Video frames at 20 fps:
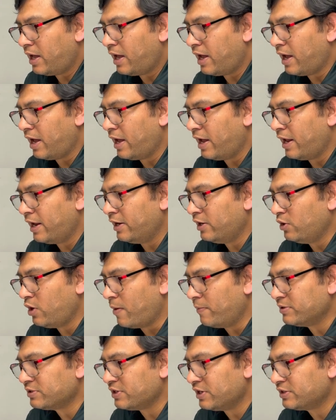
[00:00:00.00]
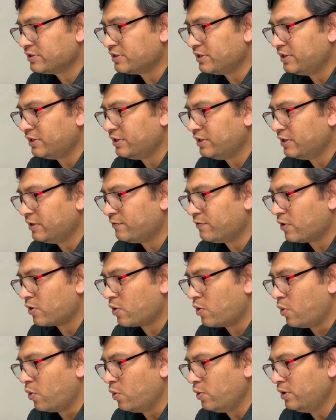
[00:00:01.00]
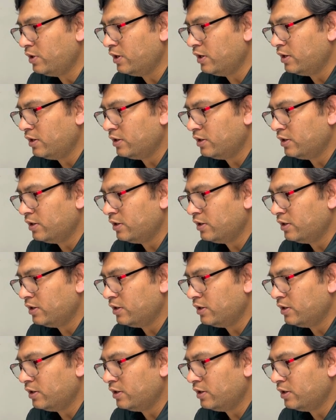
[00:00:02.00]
and you have a section here for code.